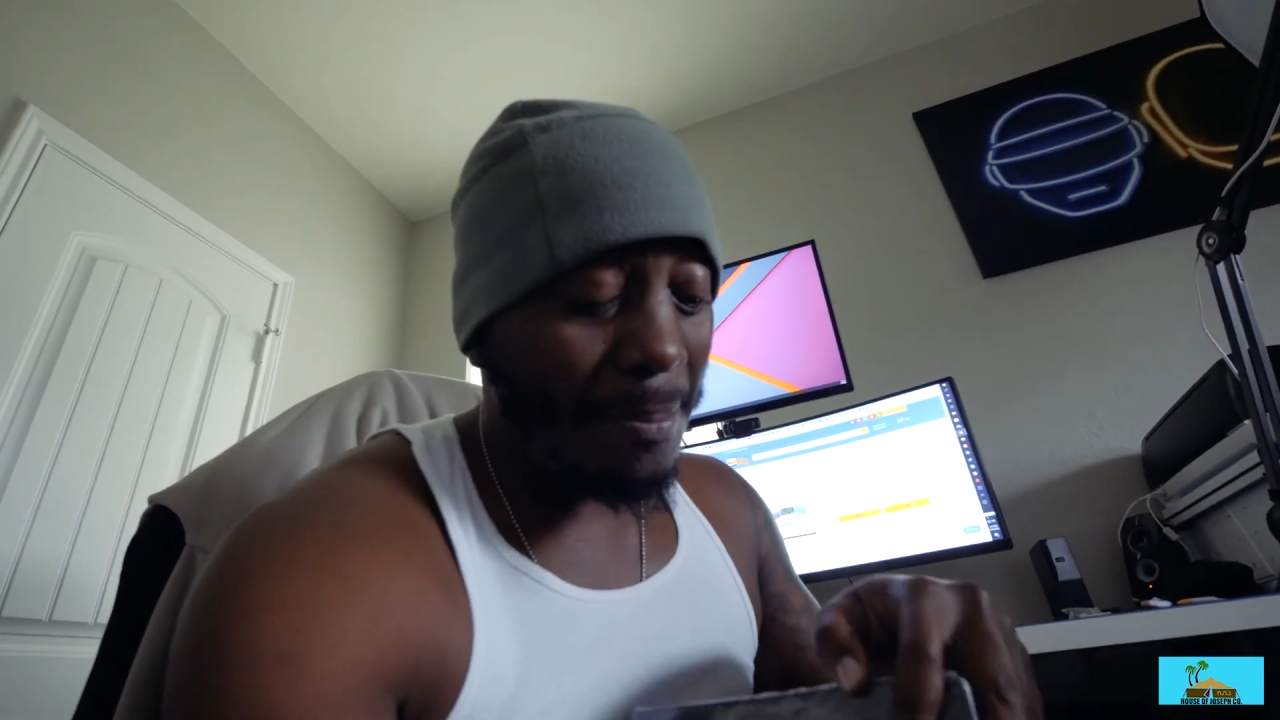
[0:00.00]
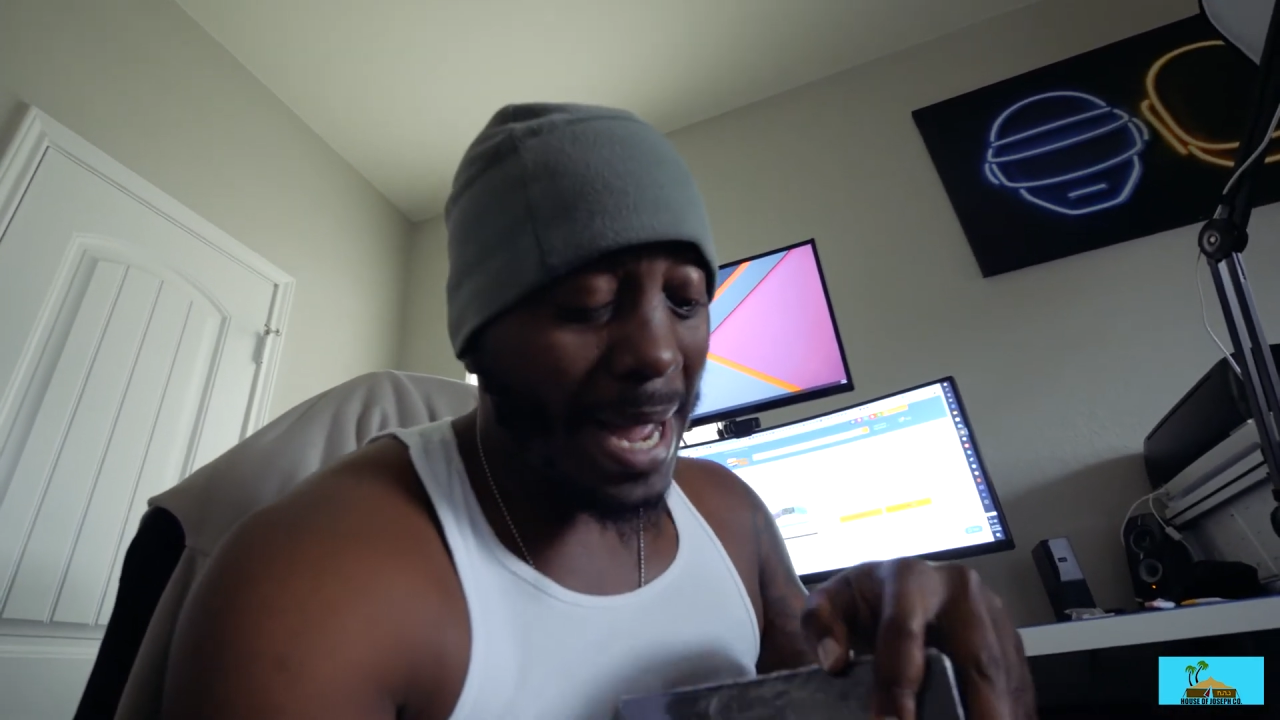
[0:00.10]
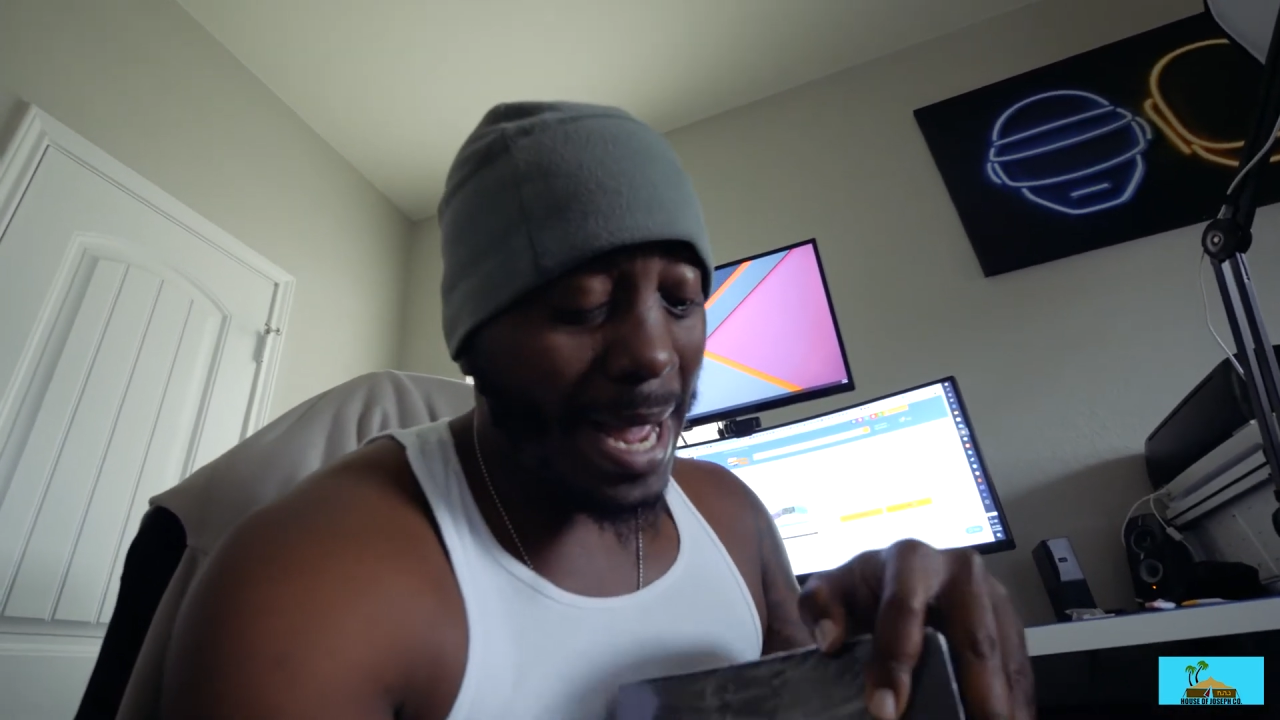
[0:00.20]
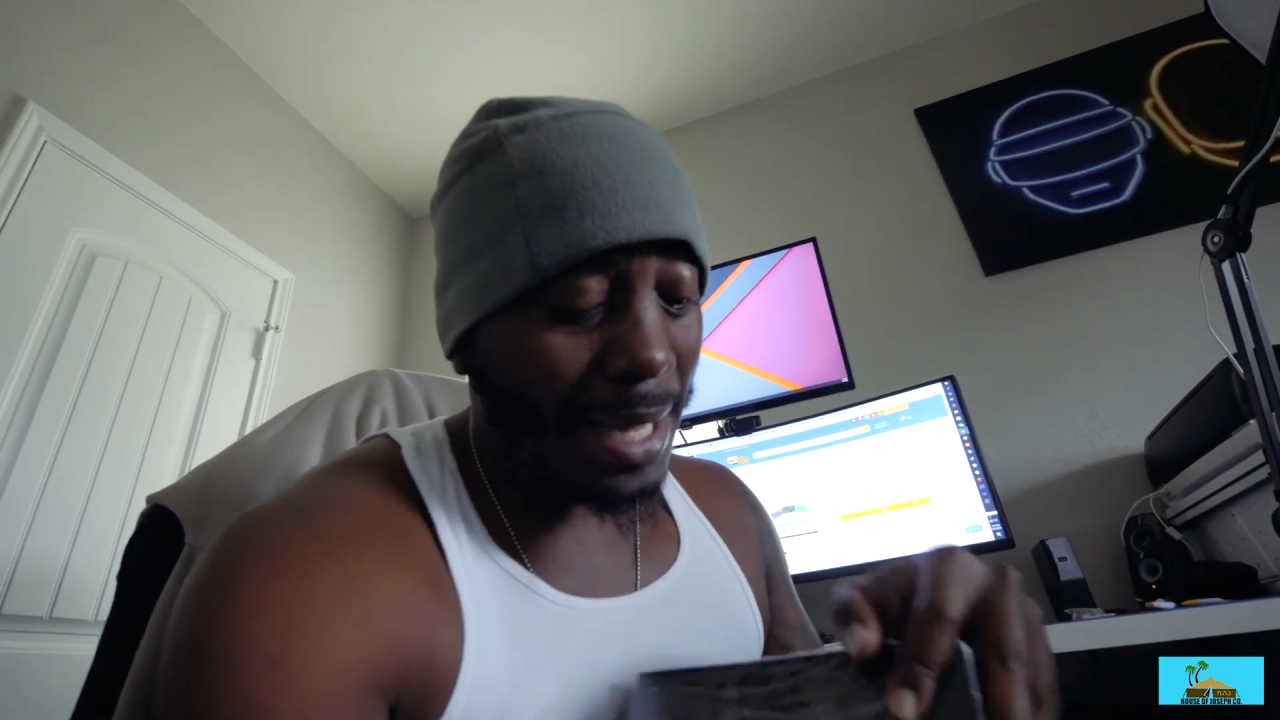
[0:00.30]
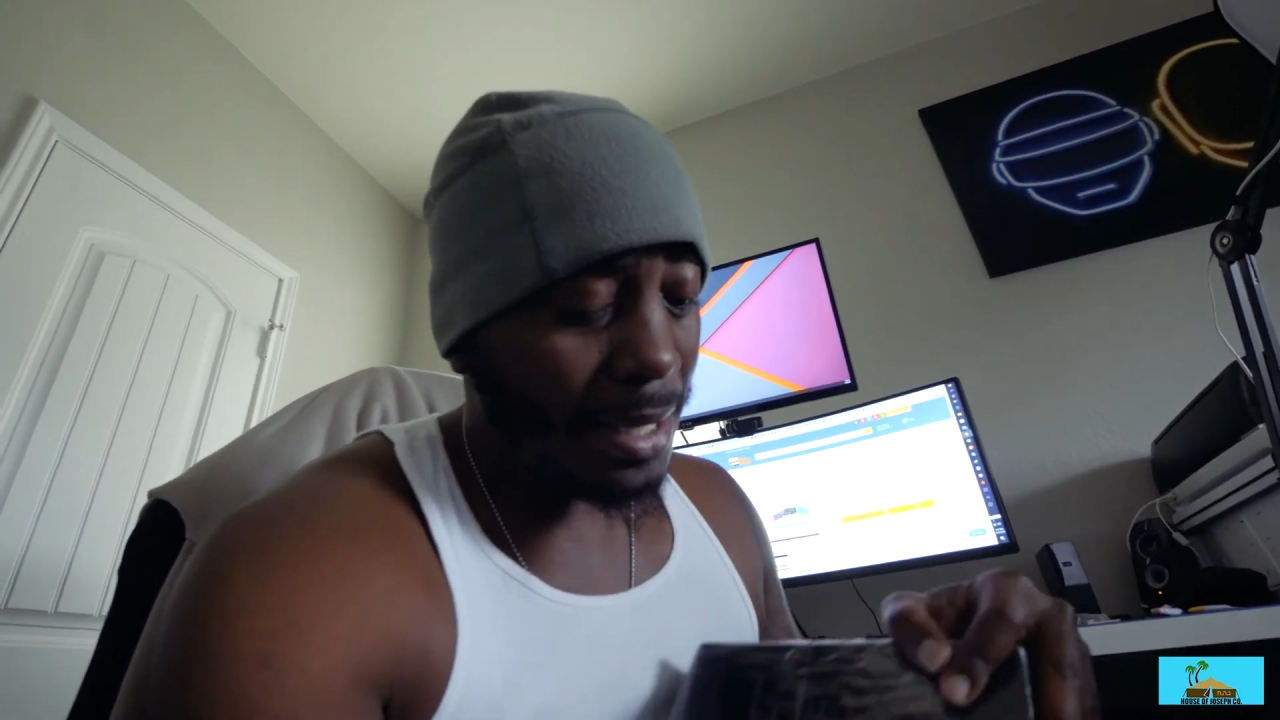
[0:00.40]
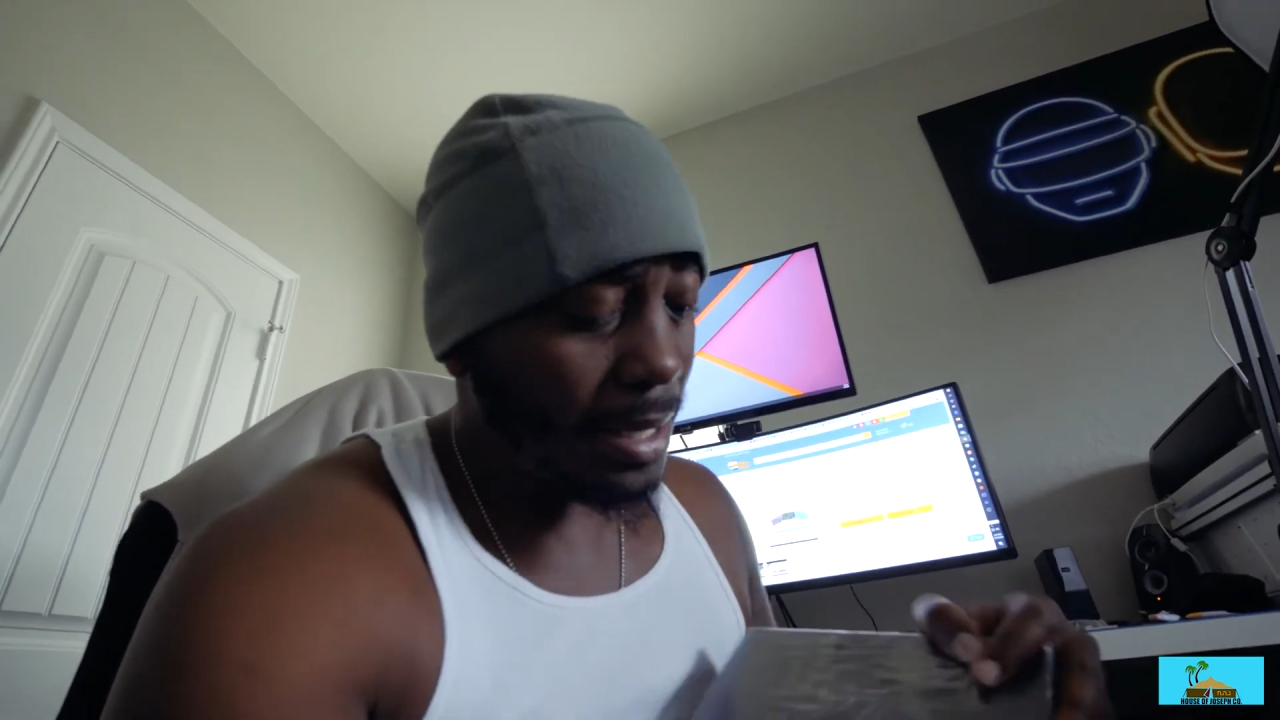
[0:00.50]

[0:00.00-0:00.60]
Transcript: back.